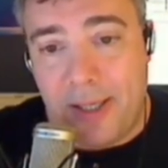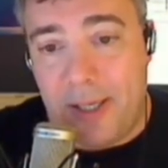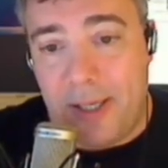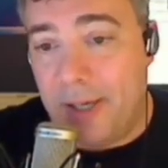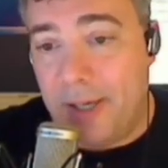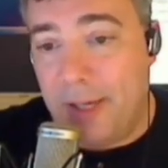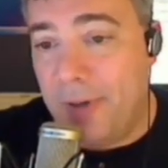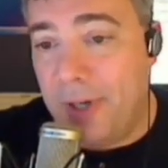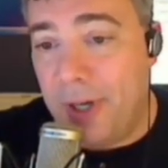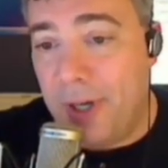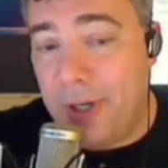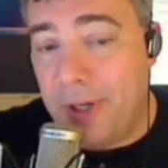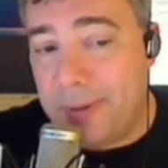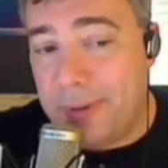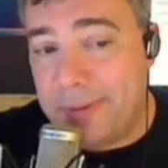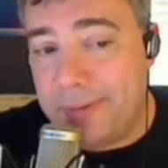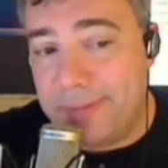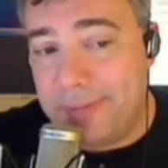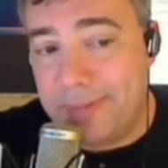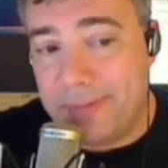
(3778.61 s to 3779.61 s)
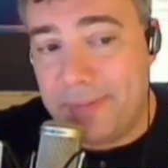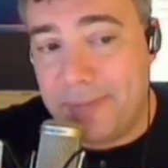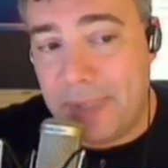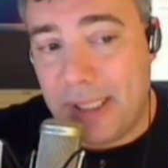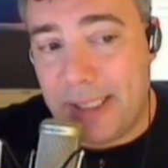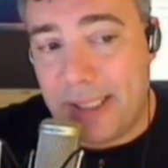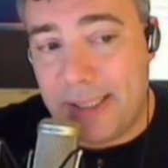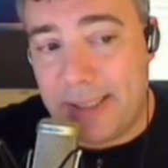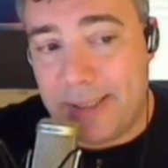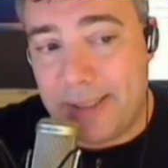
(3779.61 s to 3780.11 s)
you never know.
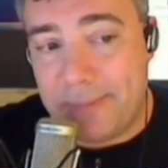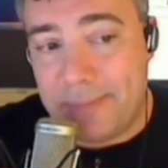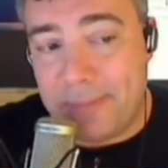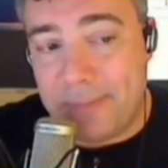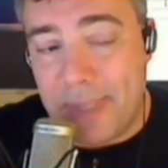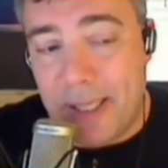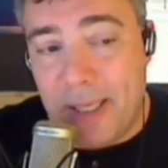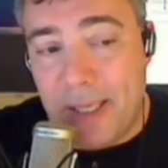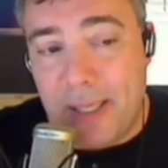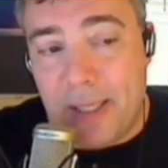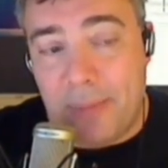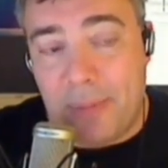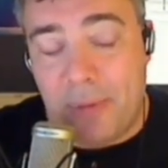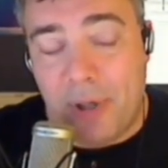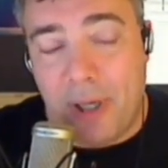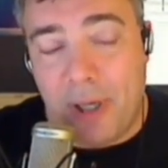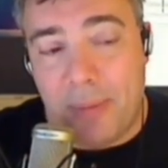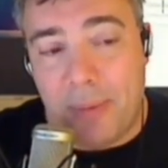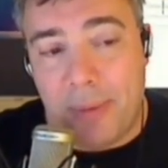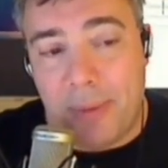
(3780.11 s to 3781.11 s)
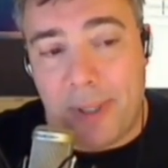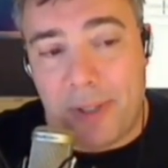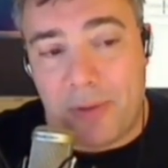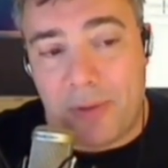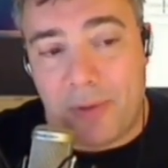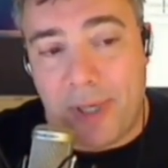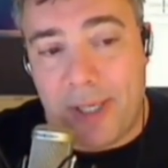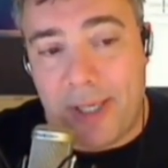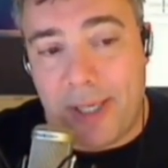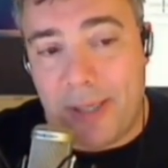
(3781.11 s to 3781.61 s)
Um, the problem
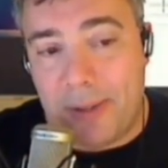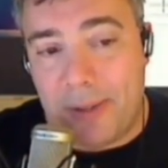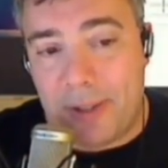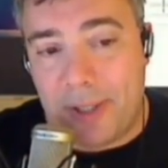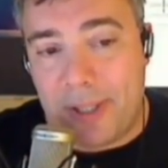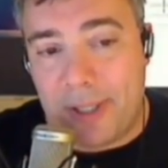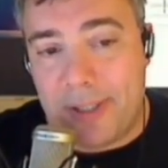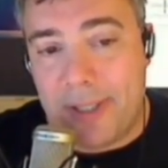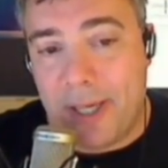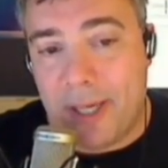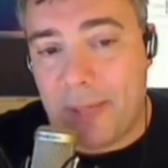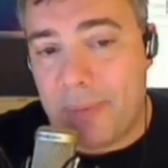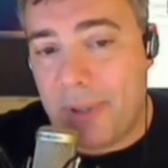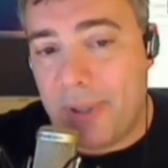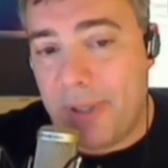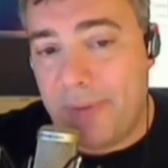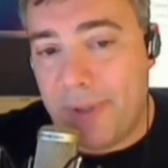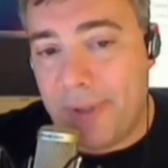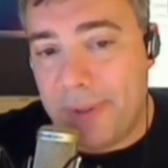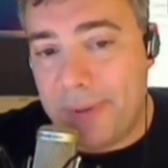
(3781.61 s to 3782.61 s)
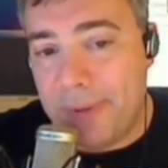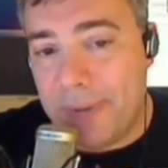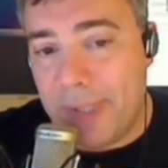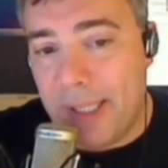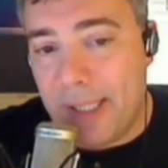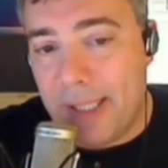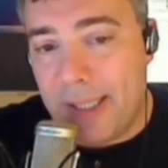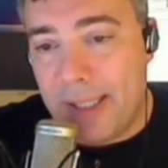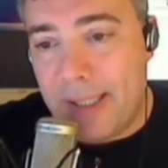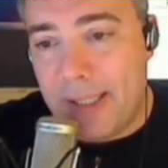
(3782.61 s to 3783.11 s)
is right now it's in a tech preview,
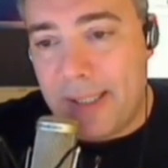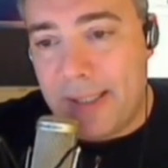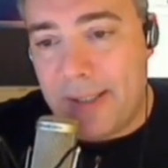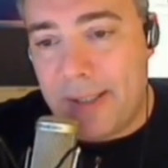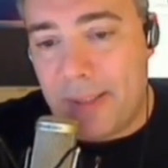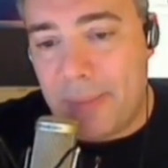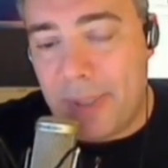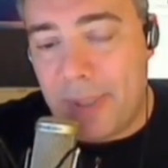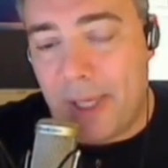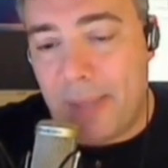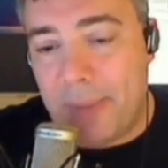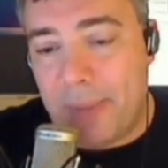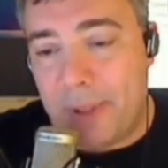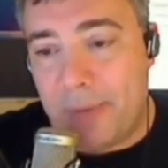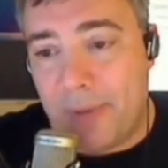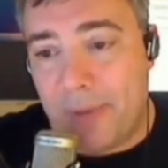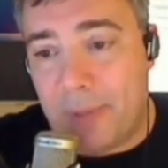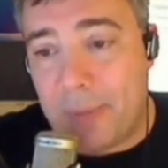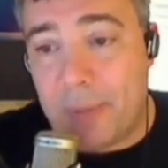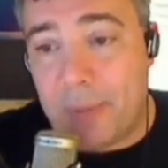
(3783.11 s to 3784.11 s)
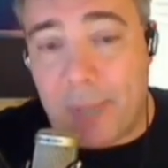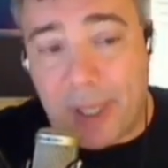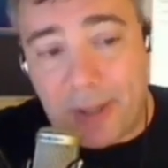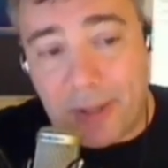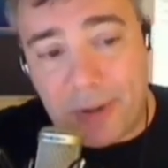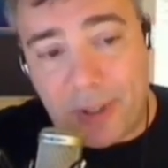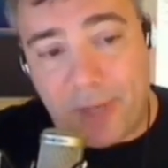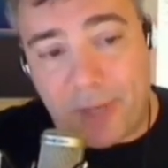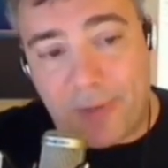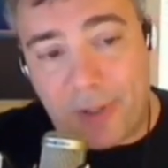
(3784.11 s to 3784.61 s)
sometime in November,
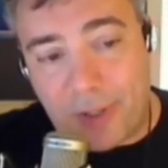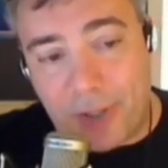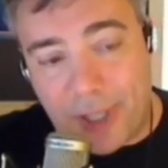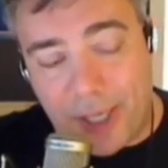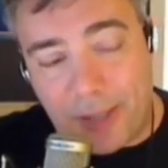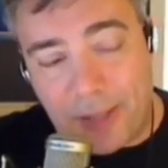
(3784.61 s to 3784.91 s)
Microsoft has